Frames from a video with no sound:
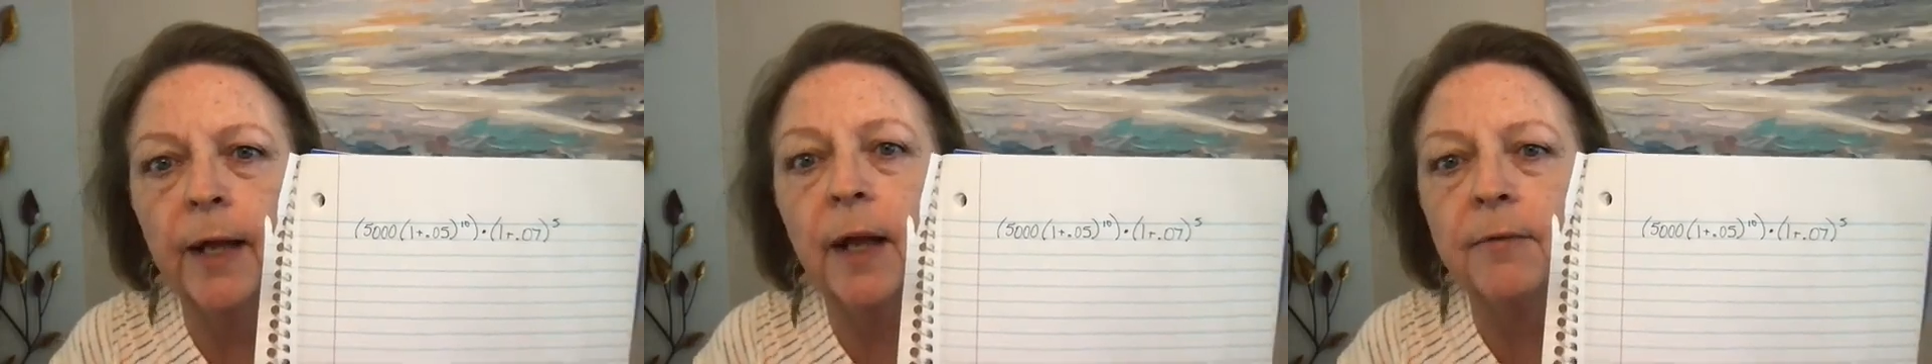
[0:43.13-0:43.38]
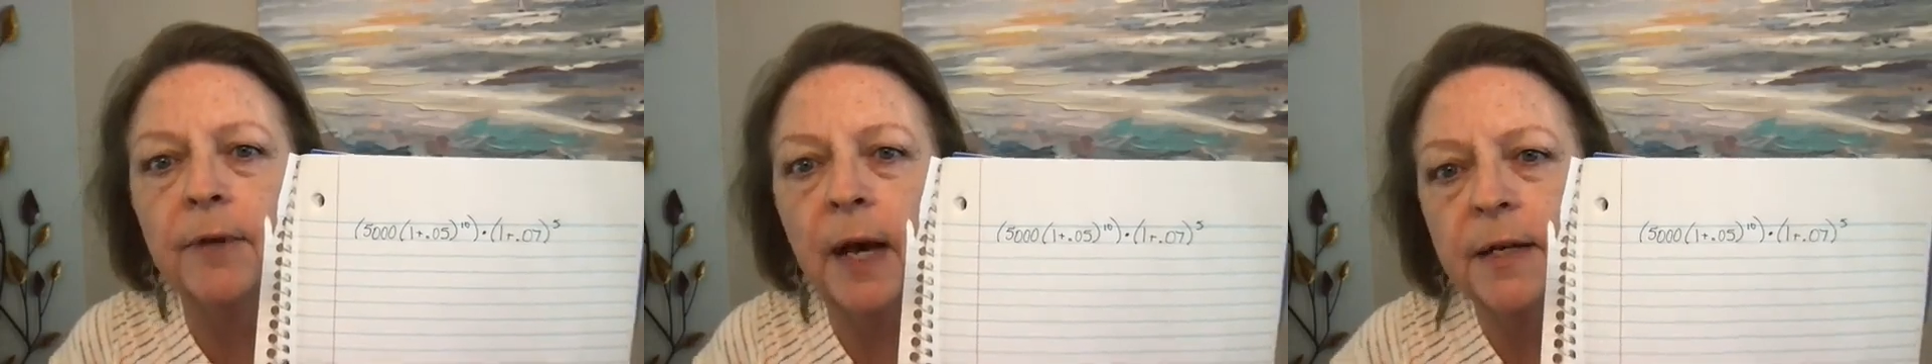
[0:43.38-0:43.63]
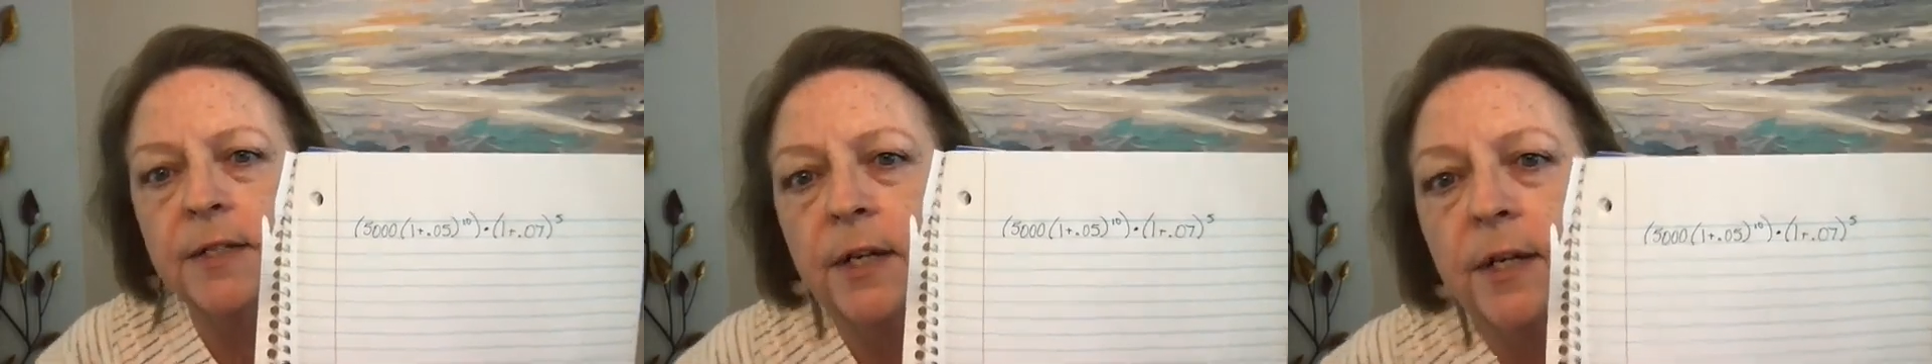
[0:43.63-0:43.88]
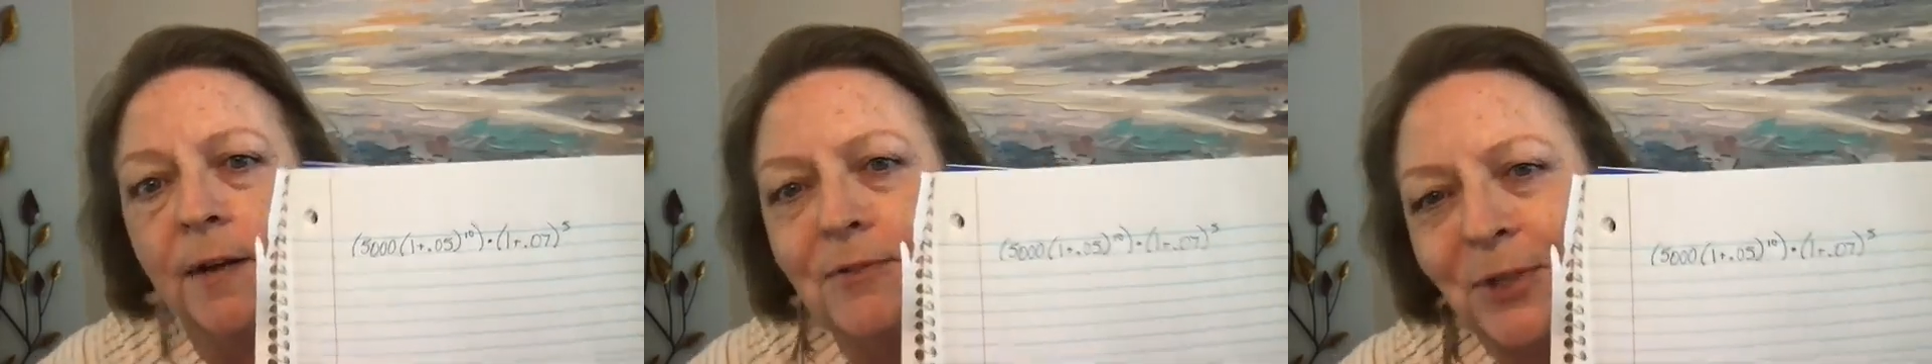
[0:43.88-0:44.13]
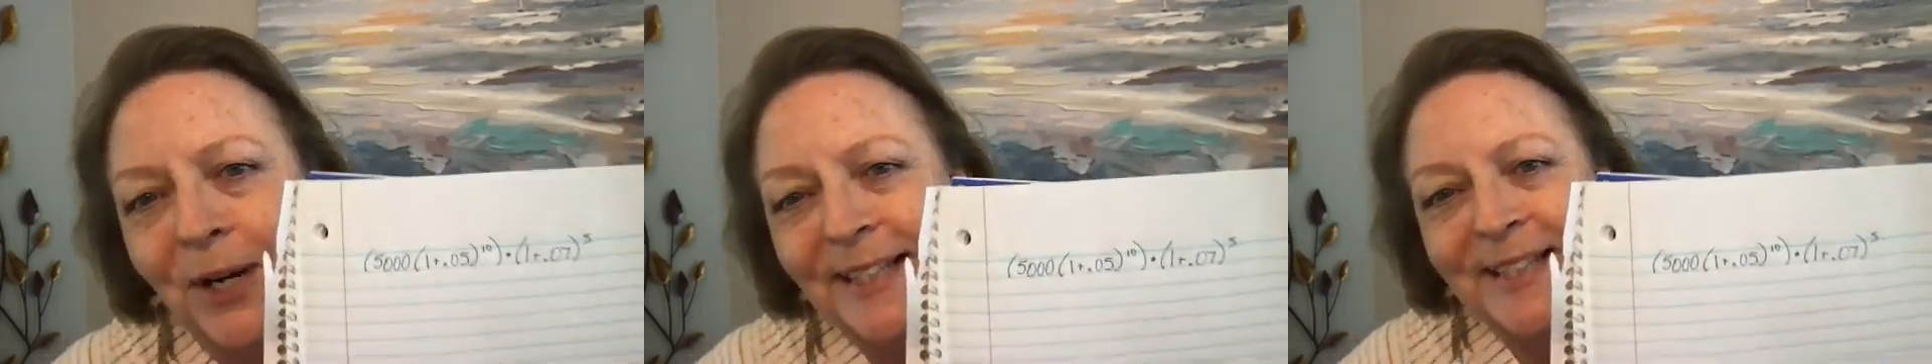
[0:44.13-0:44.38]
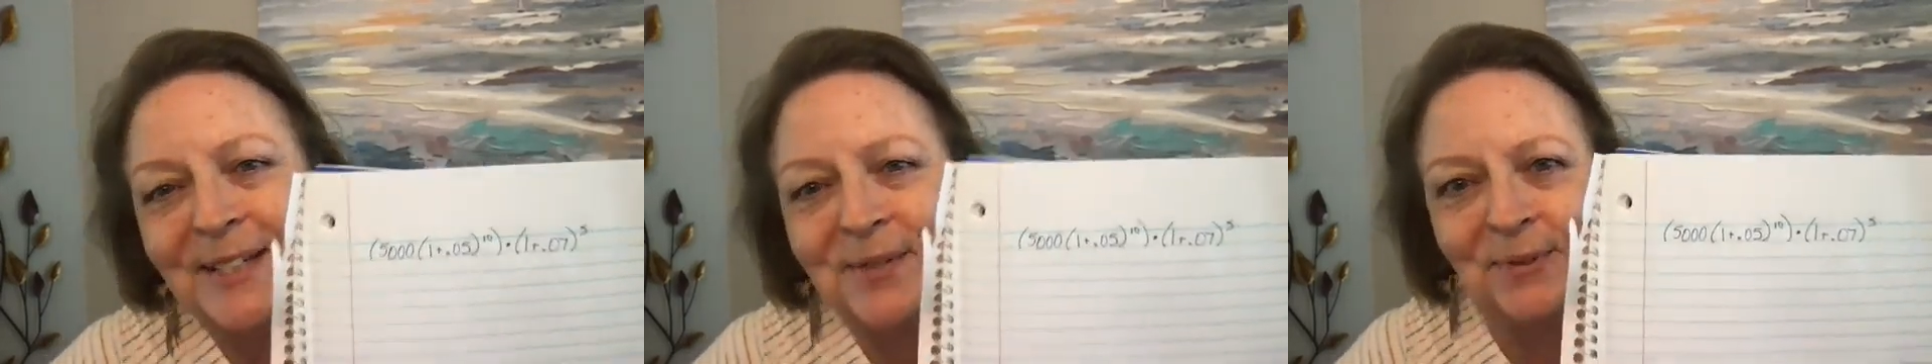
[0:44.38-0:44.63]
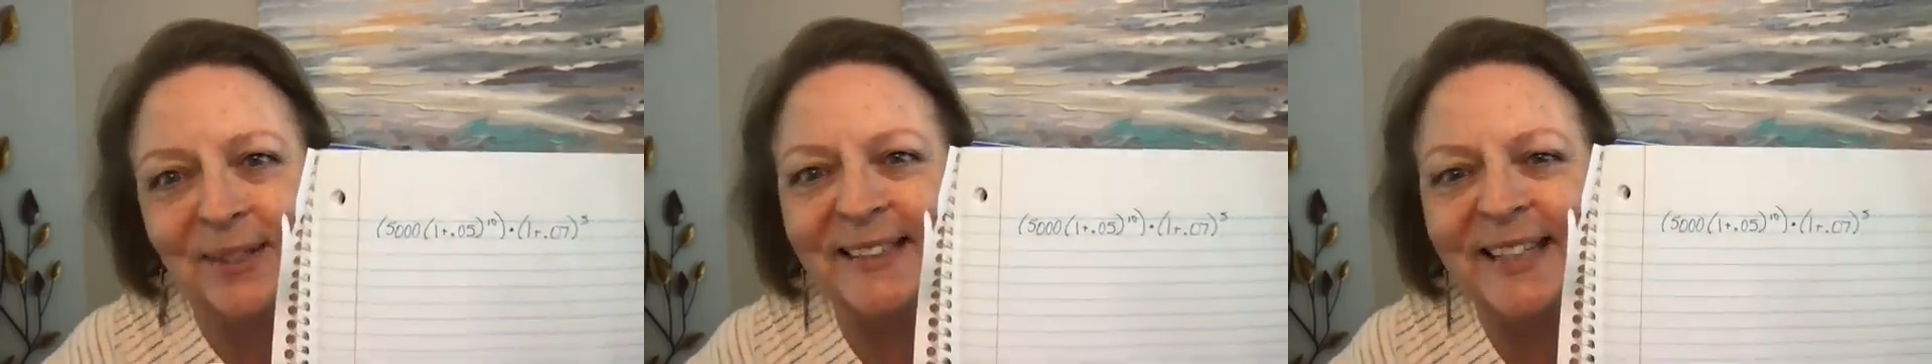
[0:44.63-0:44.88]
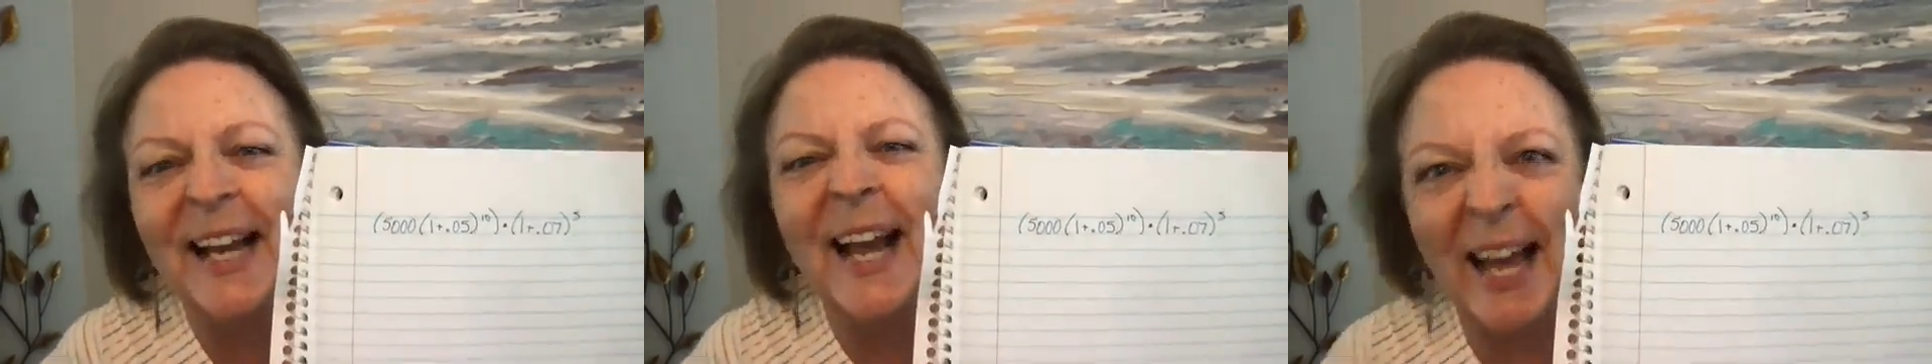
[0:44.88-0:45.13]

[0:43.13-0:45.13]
And I've got to tell you, I've tried this once